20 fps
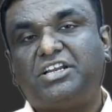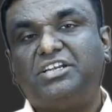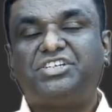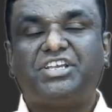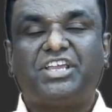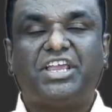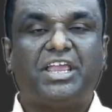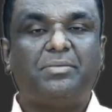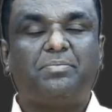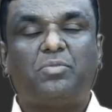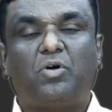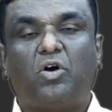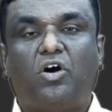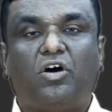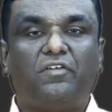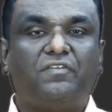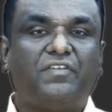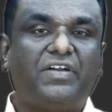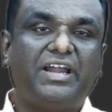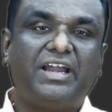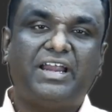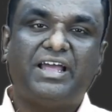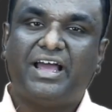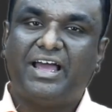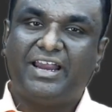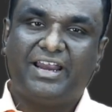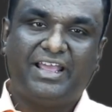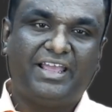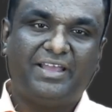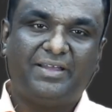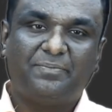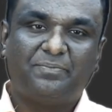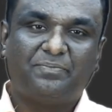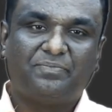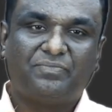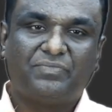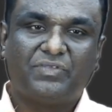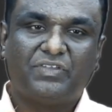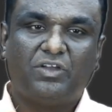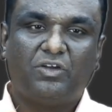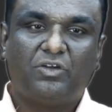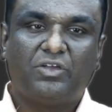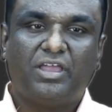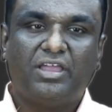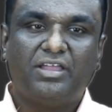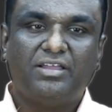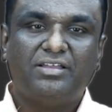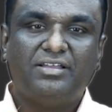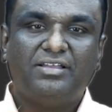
shape of an array. Okay.